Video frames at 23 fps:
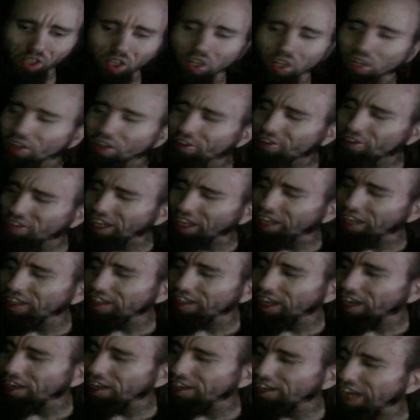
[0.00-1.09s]
Sitting
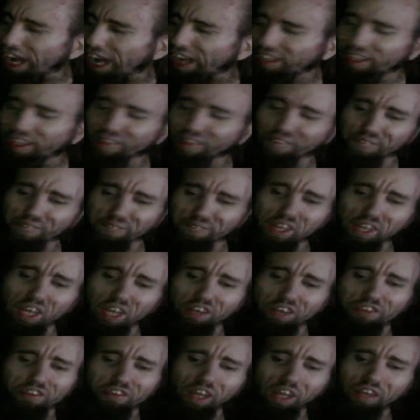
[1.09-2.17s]
there not giving me a
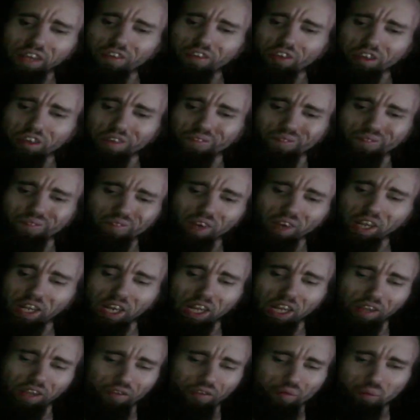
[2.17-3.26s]
chance to
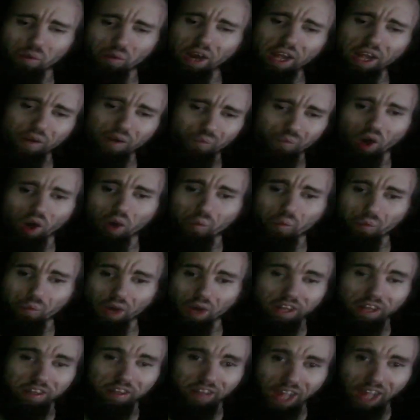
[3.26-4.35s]
freaking explain what
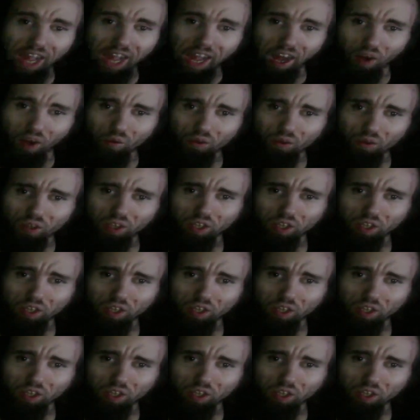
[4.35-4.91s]
went down.